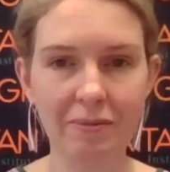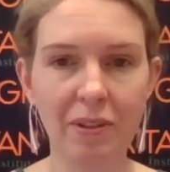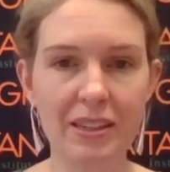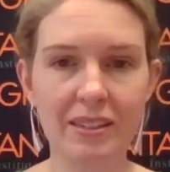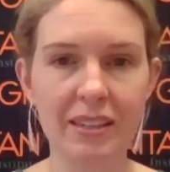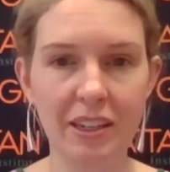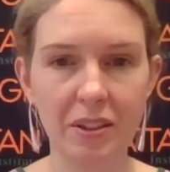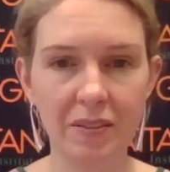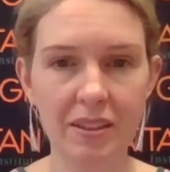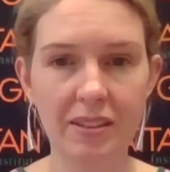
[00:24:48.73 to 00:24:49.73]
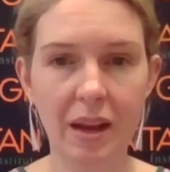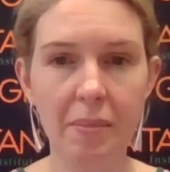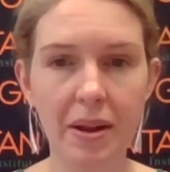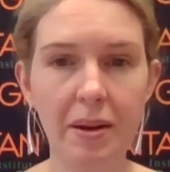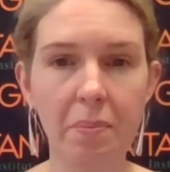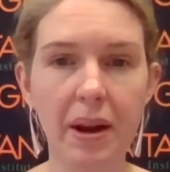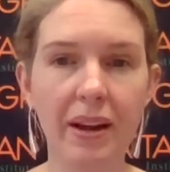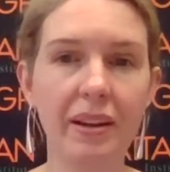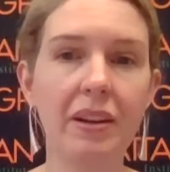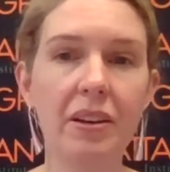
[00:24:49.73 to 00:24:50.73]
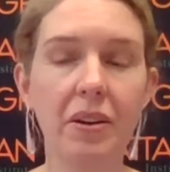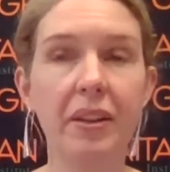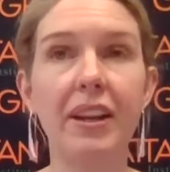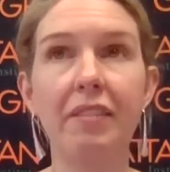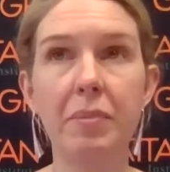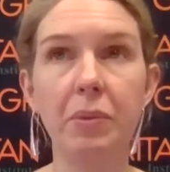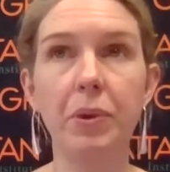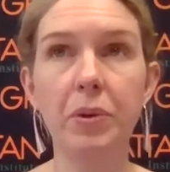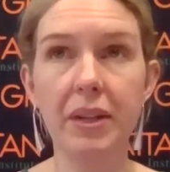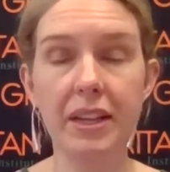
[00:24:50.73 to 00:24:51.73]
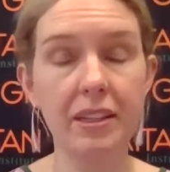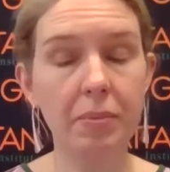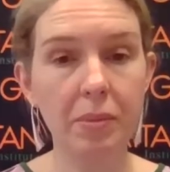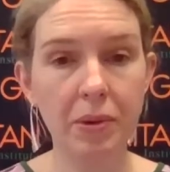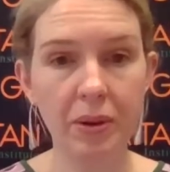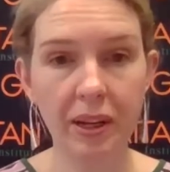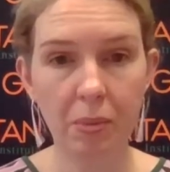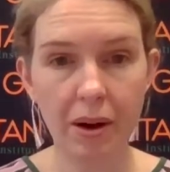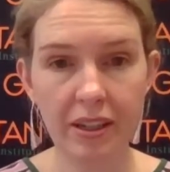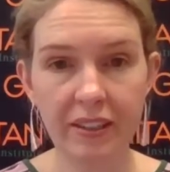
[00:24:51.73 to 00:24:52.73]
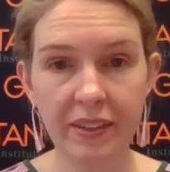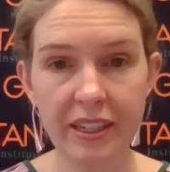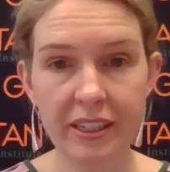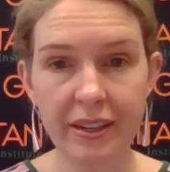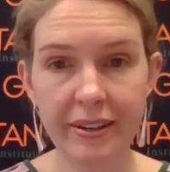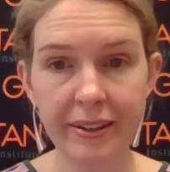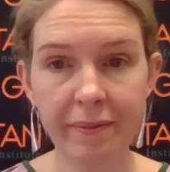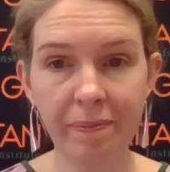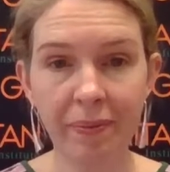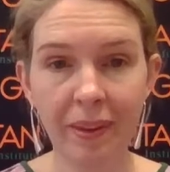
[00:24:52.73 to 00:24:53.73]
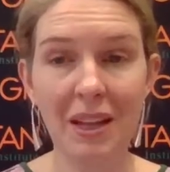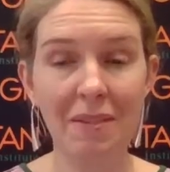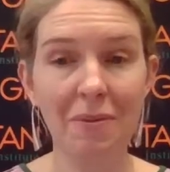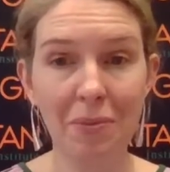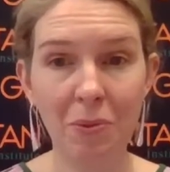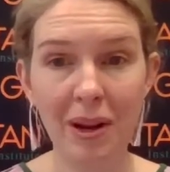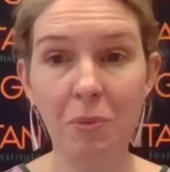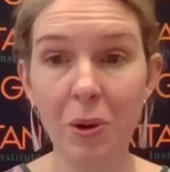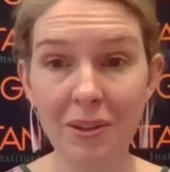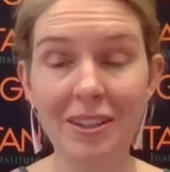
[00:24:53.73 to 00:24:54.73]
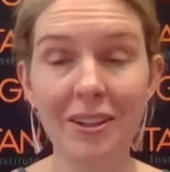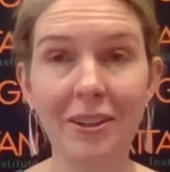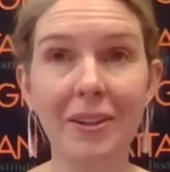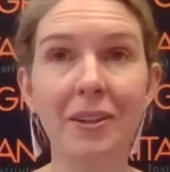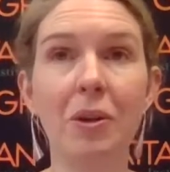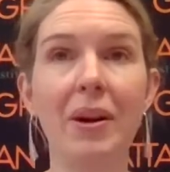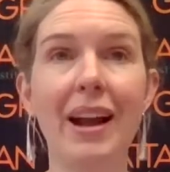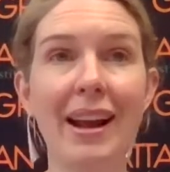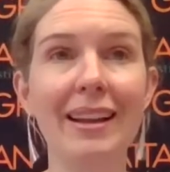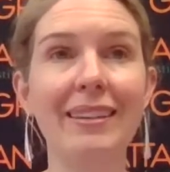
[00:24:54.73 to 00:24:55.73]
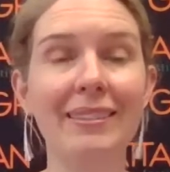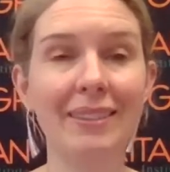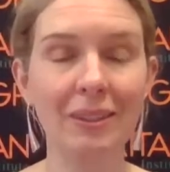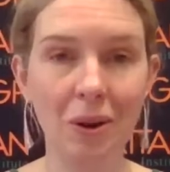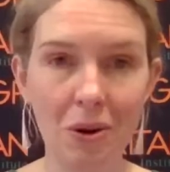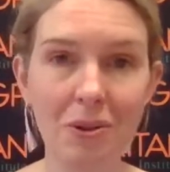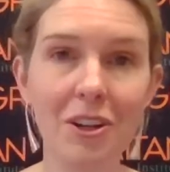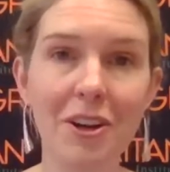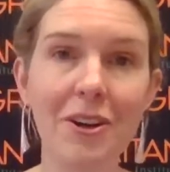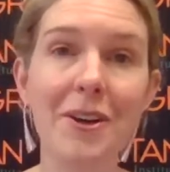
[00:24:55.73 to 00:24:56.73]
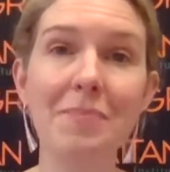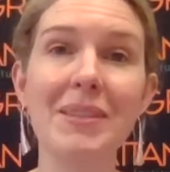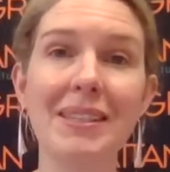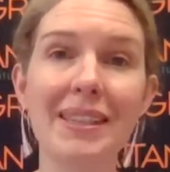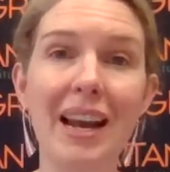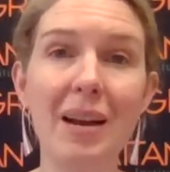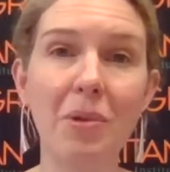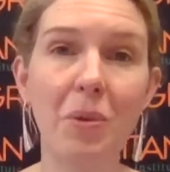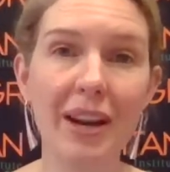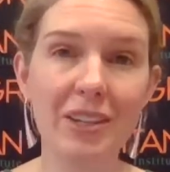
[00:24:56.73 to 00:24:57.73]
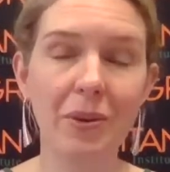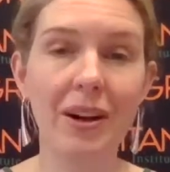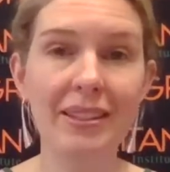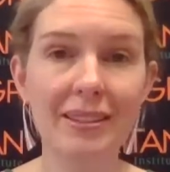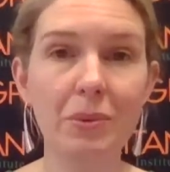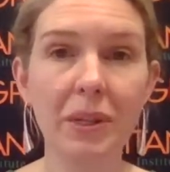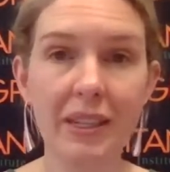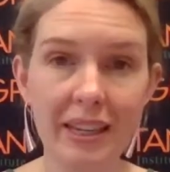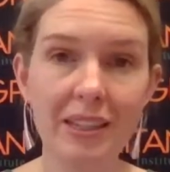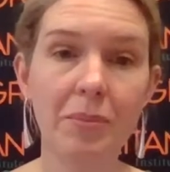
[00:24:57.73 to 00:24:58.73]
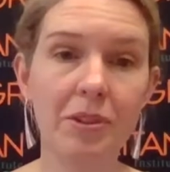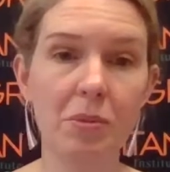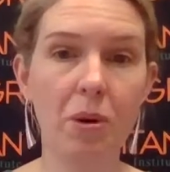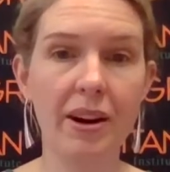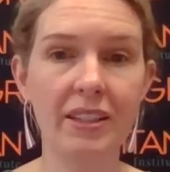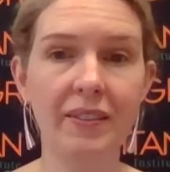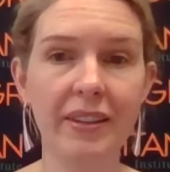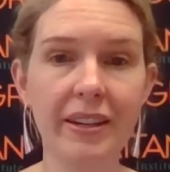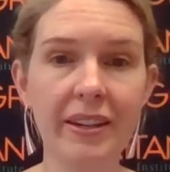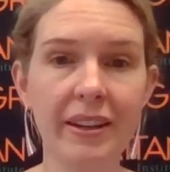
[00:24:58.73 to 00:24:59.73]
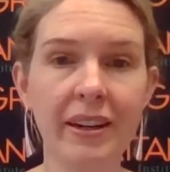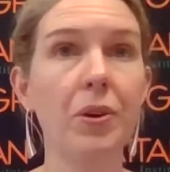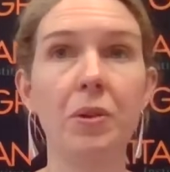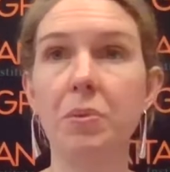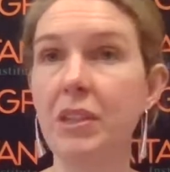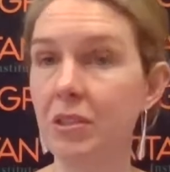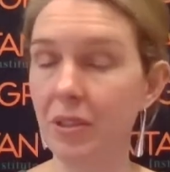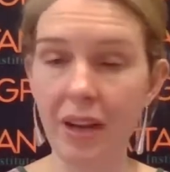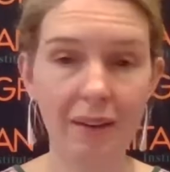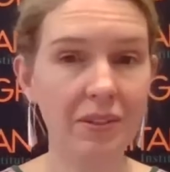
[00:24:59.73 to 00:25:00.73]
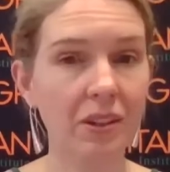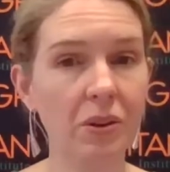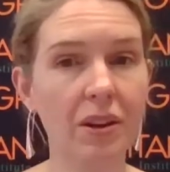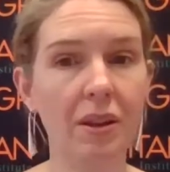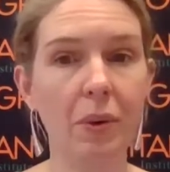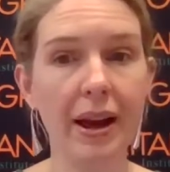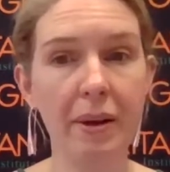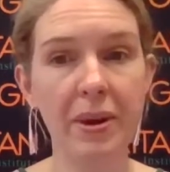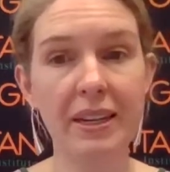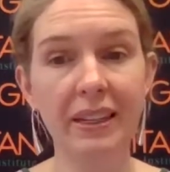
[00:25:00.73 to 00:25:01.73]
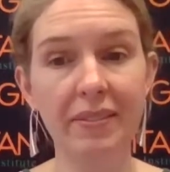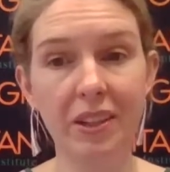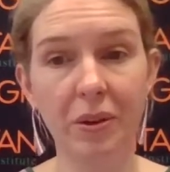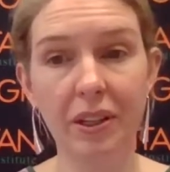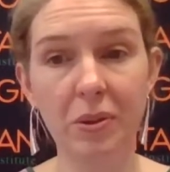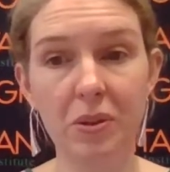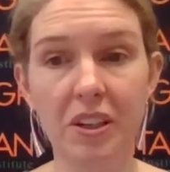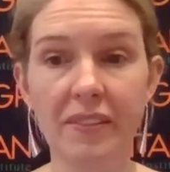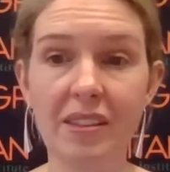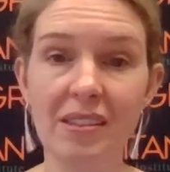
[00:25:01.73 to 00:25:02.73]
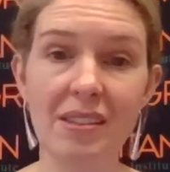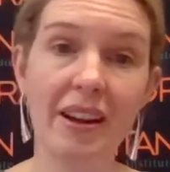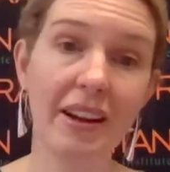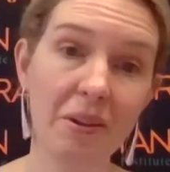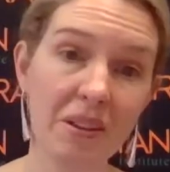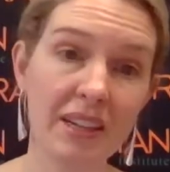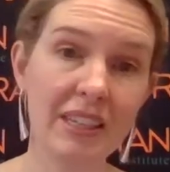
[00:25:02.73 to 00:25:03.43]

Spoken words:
front and centre of the summit, but, the government will need to be building a productivity agenda. If we want to create long-term sustainable wage rises, we need to boost productivity. So we do have to look at the way we deliver critical services like health and